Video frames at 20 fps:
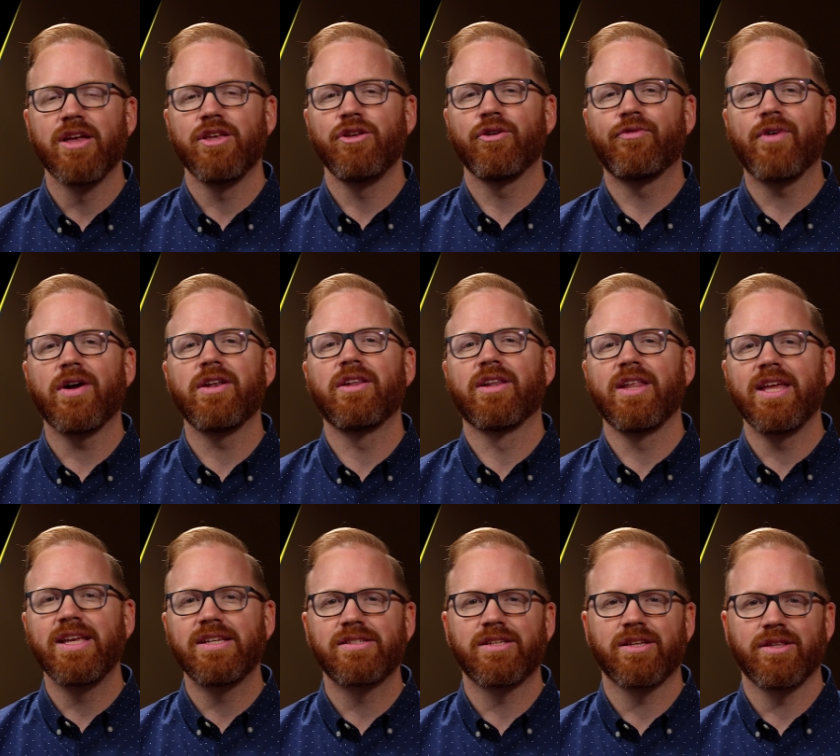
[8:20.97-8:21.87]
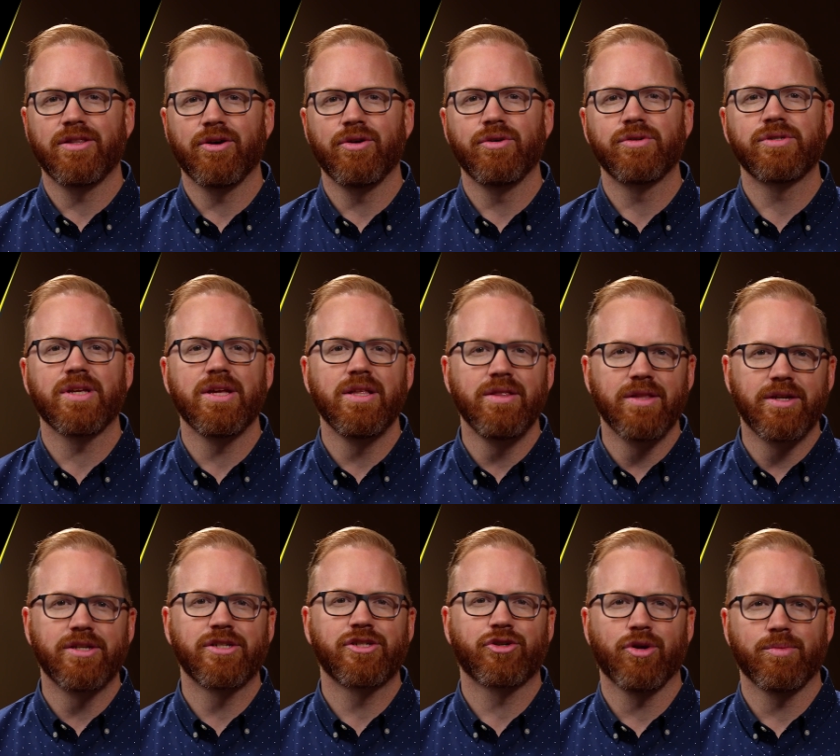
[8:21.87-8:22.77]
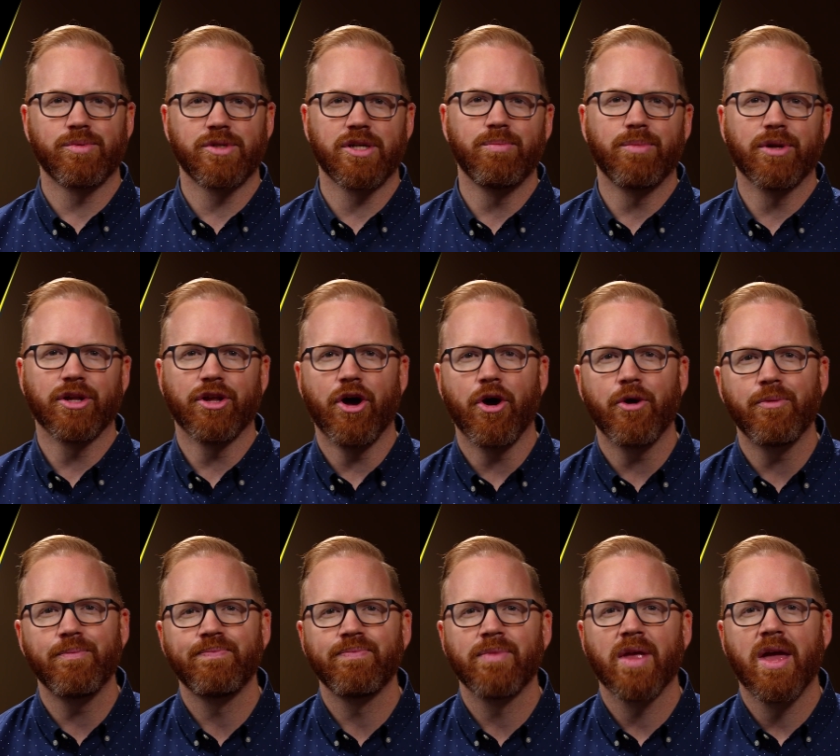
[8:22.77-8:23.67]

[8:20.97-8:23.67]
you'll find links to those in the description below.